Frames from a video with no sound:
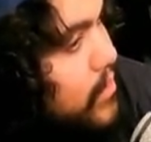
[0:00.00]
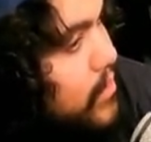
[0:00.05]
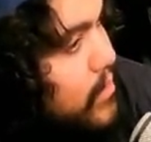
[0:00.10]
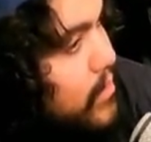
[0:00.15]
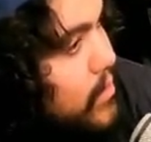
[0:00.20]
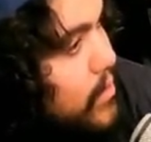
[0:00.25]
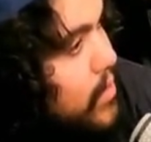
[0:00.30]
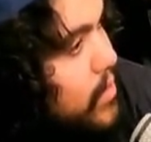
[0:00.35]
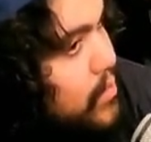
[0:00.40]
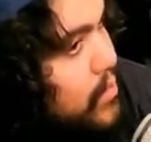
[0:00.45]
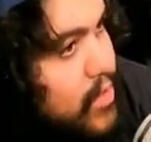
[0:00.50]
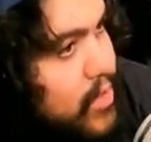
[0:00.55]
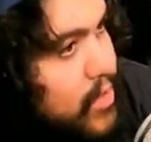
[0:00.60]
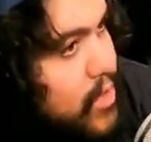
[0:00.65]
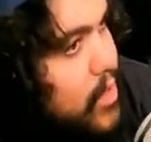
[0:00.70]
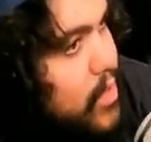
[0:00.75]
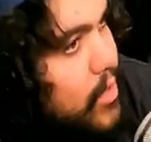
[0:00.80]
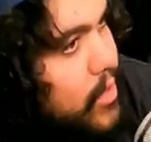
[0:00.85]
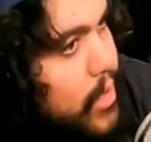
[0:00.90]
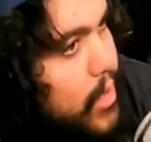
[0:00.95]
it was such a
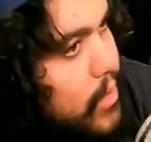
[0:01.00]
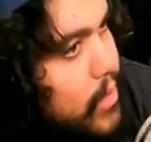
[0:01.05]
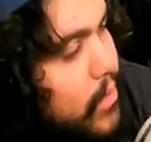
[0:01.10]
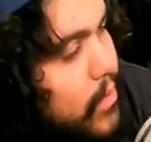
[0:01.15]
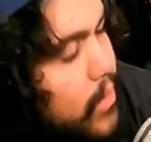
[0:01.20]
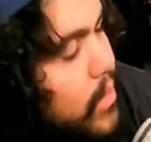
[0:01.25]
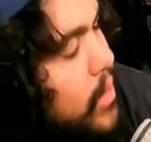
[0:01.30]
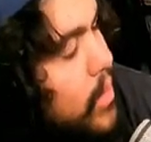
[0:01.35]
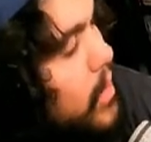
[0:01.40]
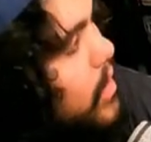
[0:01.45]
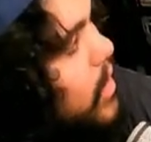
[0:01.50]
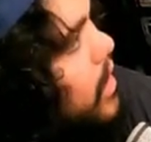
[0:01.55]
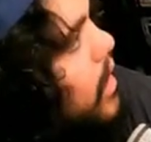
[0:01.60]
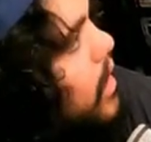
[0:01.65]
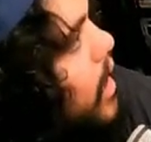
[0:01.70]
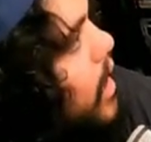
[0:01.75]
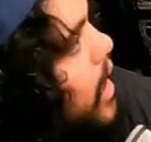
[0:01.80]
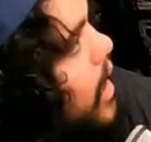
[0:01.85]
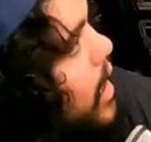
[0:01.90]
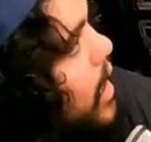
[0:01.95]
good show. Yeah.
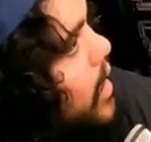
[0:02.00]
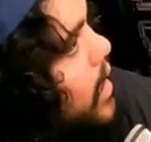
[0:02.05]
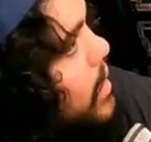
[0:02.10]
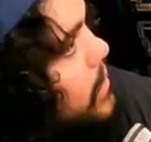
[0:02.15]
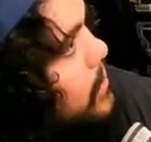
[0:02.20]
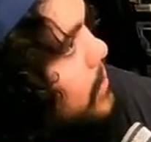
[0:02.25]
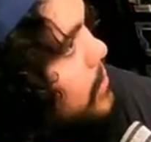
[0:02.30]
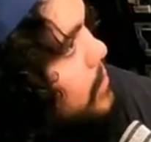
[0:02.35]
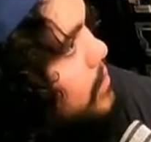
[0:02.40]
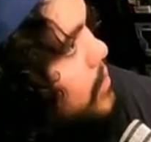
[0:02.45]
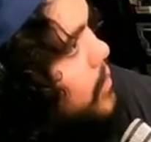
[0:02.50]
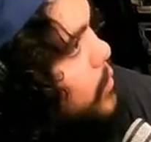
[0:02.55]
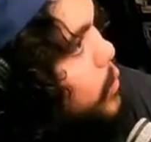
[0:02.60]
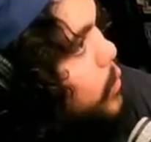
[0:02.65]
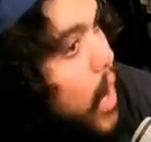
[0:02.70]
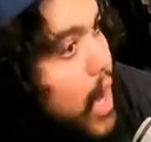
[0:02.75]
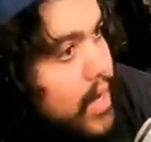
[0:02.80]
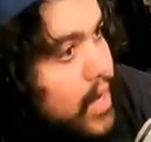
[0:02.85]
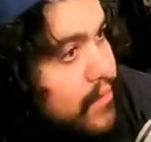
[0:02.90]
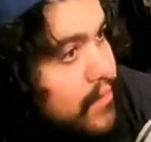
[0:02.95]
Um,
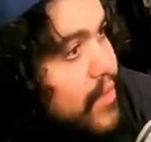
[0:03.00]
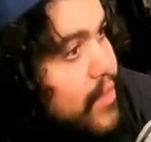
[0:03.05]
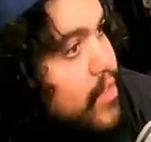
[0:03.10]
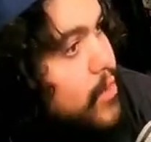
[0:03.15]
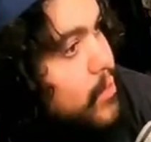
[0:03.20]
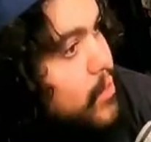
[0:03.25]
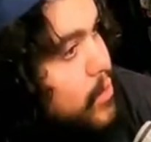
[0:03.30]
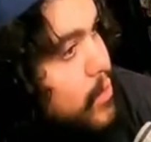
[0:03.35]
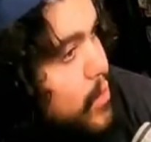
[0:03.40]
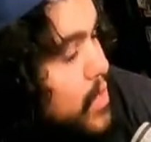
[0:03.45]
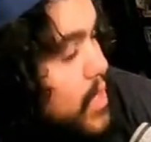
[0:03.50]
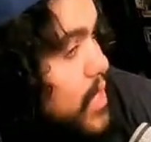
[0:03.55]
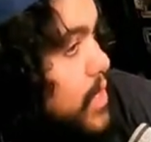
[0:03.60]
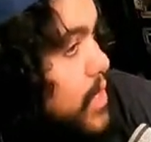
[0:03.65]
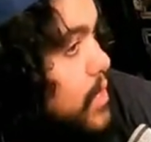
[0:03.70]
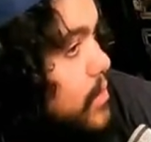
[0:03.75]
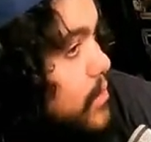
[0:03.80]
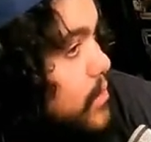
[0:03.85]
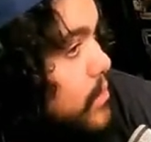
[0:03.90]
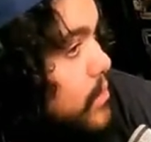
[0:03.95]
WandaVision was really
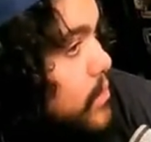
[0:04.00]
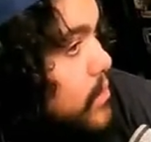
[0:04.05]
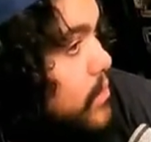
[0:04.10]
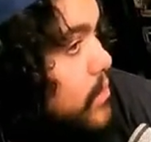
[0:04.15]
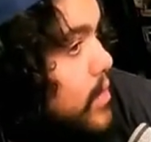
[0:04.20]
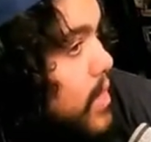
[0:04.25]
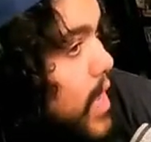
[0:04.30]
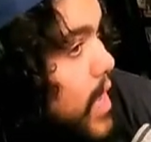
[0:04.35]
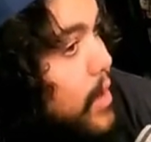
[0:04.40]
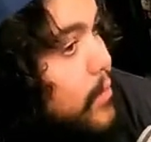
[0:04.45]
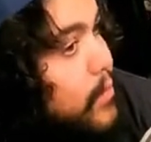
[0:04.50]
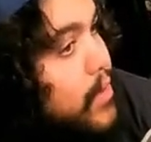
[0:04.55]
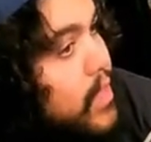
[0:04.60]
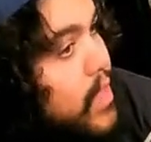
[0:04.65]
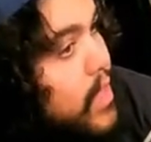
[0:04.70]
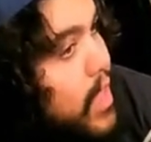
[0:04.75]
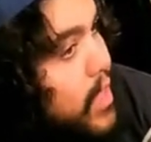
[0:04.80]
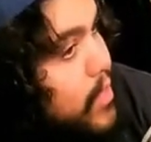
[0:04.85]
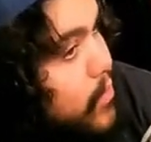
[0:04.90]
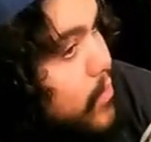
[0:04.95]
good. I really
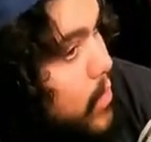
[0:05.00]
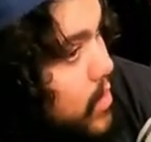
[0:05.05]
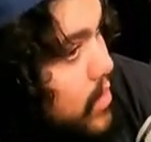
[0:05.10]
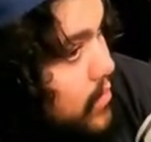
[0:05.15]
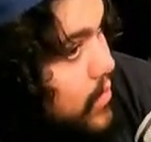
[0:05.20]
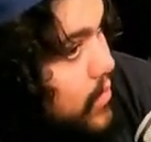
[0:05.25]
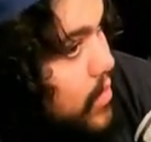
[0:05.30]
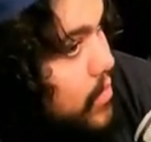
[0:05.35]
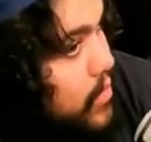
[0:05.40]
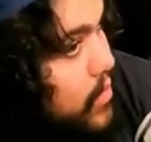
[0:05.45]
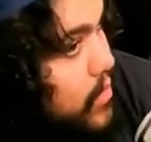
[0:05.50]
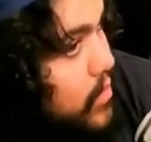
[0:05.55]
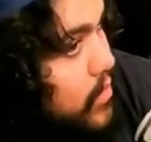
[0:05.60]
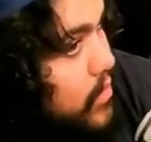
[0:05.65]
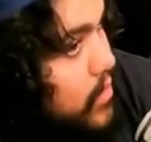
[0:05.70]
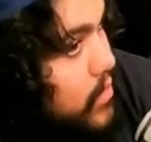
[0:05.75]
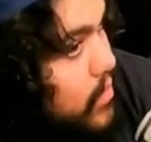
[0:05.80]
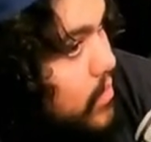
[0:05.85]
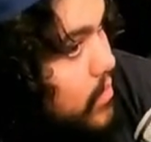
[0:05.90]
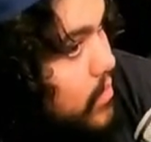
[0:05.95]
liked WandaVision.
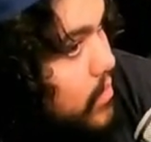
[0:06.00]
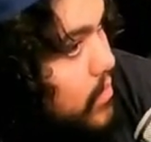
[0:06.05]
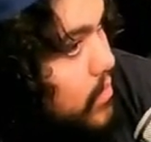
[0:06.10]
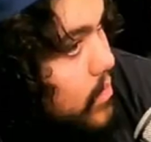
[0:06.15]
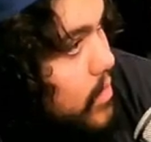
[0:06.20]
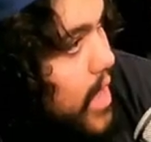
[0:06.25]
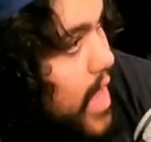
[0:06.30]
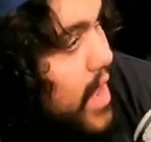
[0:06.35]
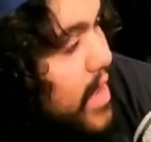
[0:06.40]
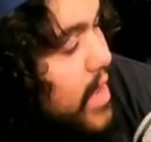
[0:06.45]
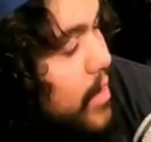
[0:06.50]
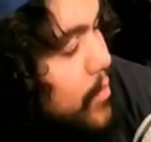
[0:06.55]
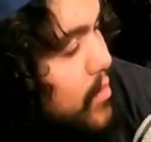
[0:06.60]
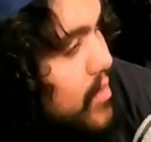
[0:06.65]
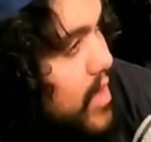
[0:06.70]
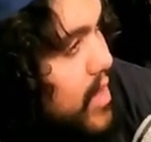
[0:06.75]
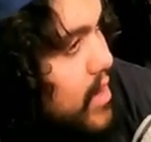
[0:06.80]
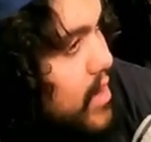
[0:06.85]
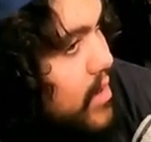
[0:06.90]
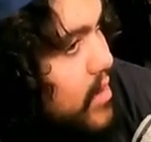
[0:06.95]
The ending was
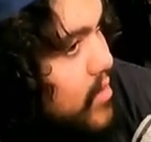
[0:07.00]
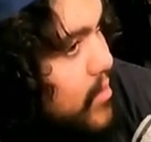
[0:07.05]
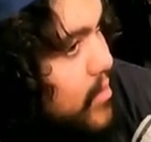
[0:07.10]
kind of disappointing.